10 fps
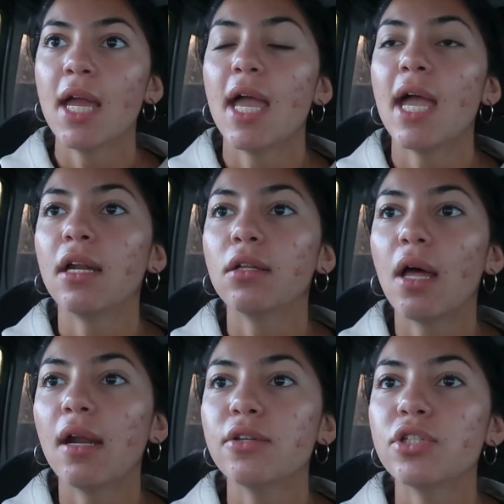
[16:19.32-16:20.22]
And a
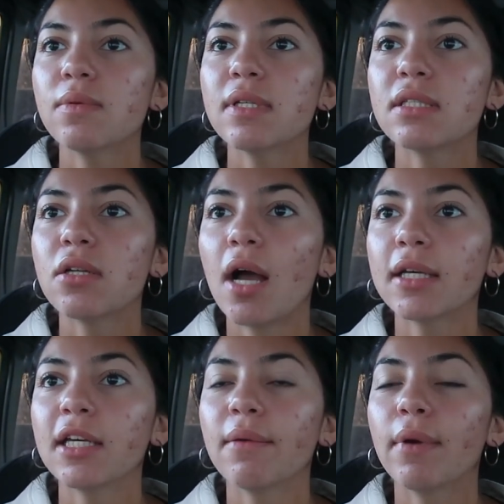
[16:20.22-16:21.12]
lot, she was
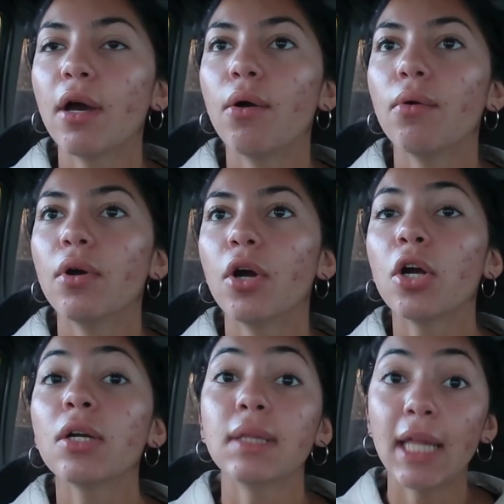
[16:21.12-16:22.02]
talking about
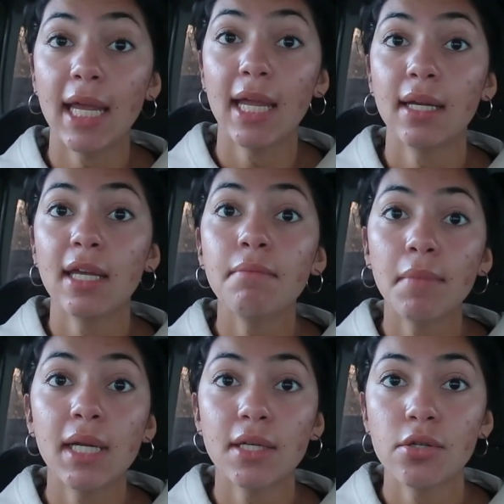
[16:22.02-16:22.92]
her lane in
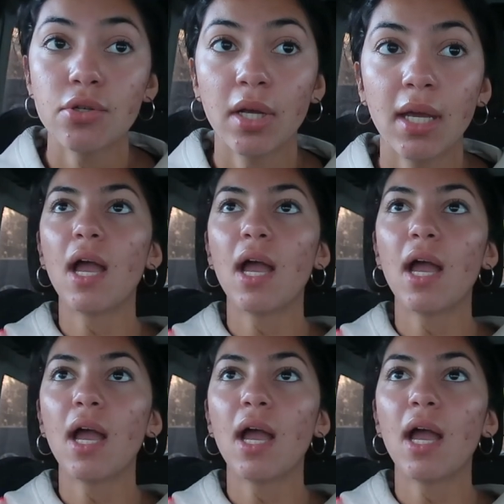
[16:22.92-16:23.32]
ministry.